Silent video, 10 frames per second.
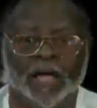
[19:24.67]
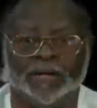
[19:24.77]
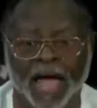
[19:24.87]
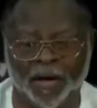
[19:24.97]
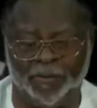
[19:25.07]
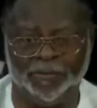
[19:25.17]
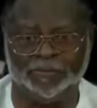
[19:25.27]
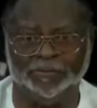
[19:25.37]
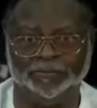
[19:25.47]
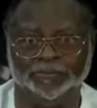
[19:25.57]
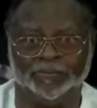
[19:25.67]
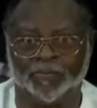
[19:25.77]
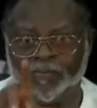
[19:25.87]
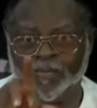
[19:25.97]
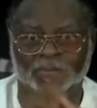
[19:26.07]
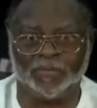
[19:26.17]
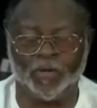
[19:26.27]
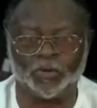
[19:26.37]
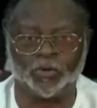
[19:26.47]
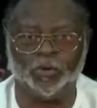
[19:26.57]
Now,
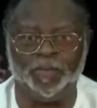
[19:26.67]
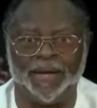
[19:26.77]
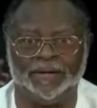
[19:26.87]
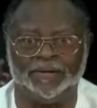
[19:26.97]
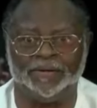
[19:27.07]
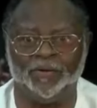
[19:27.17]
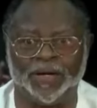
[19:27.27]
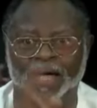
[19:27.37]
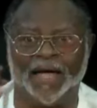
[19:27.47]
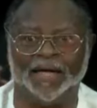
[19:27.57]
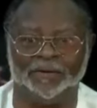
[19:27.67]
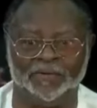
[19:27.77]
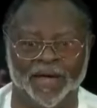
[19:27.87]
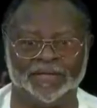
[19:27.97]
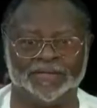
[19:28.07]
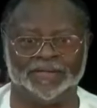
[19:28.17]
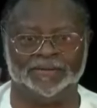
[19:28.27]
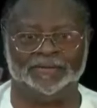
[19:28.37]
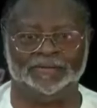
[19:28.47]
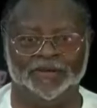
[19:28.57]
Dr. Ruben, you and I read
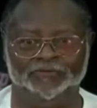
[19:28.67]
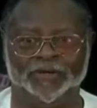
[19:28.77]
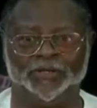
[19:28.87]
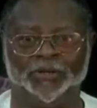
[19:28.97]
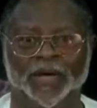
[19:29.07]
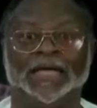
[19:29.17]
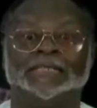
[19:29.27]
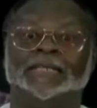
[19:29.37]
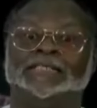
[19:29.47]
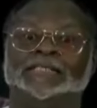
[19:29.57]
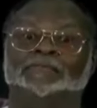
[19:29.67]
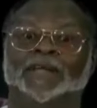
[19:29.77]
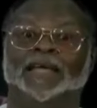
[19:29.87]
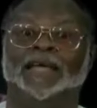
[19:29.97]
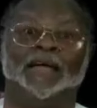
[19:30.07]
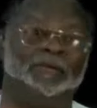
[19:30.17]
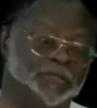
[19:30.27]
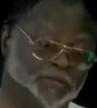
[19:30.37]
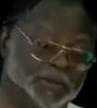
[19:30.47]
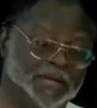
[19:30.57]
literature extensively, and you
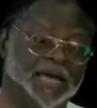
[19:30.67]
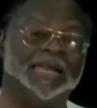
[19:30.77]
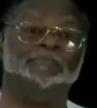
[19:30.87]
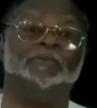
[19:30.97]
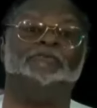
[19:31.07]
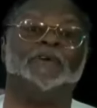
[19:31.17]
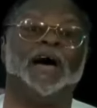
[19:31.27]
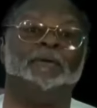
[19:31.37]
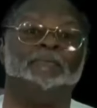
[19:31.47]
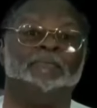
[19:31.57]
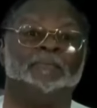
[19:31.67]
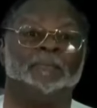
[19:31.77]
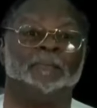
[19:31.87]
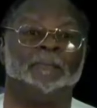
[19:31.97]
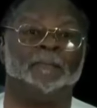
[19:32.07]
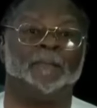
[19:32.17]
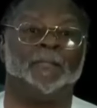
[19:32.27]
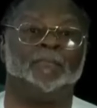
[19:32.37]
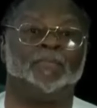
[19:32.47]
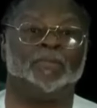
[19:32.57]
study Animal Farm,
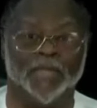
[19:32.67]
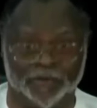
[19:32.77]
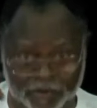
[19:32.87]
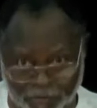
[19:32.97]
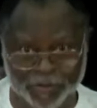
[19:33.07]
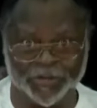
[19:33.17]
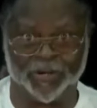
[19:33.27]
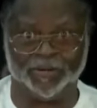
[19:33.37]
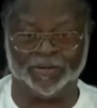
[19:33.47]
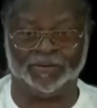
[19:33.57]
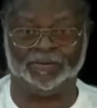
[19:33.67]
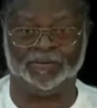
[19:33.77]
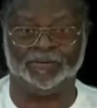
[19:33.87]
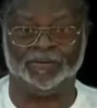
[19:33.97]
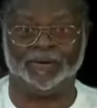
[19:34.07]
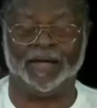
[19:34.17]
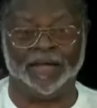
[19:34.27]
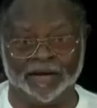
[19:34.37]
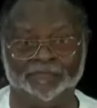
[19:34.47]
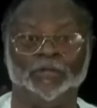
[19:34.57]
the revolution, and
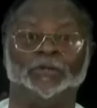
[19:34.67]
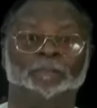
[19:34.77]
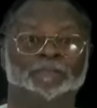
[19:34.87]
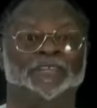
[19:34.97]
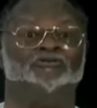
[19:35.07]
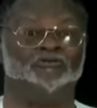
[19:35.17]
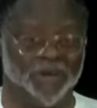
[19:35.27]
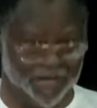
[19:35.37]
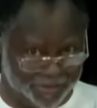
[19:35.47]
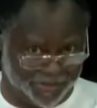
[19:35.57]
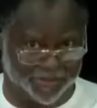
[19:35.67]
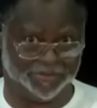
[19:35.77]
the revolution betrayed.